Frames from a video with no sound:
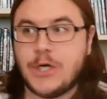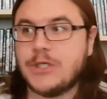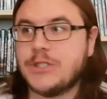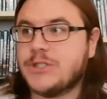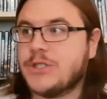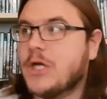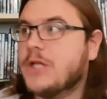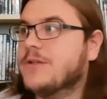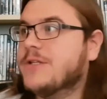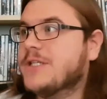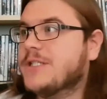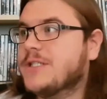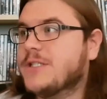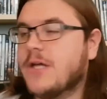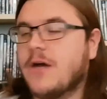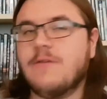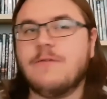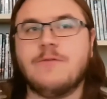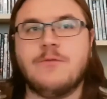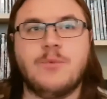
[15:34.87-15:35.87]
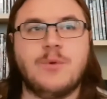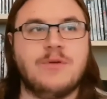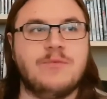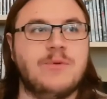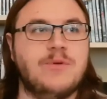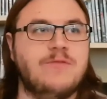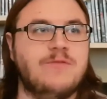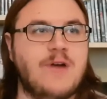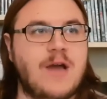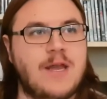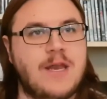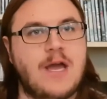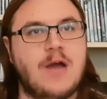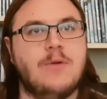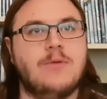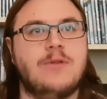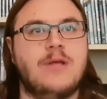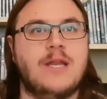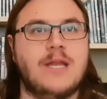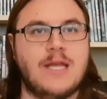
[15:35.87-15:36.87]
where he learns all this stuff, where we
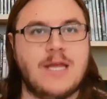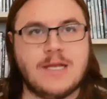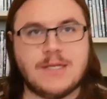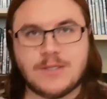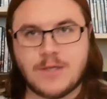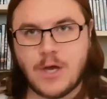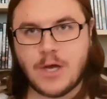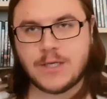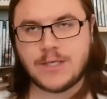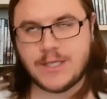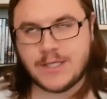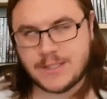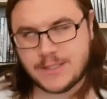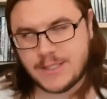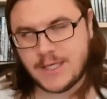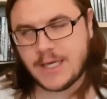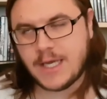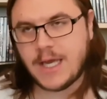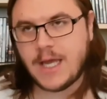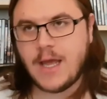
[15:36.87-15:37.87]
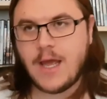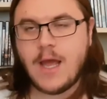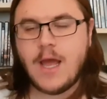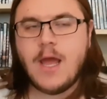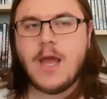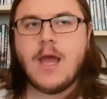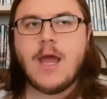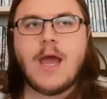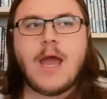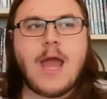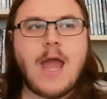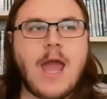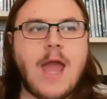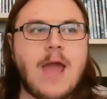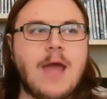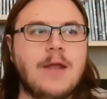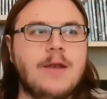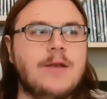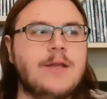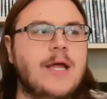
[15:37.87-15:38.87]
find out that he is autistic,
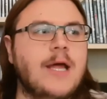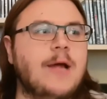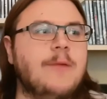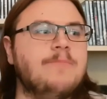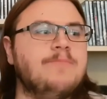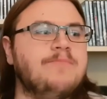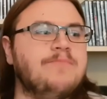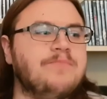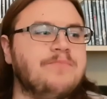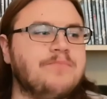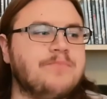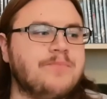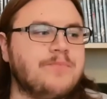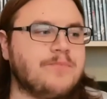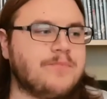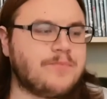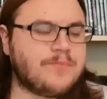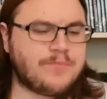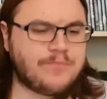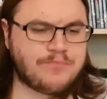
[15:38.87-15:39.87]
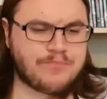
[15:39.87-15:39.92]
and um,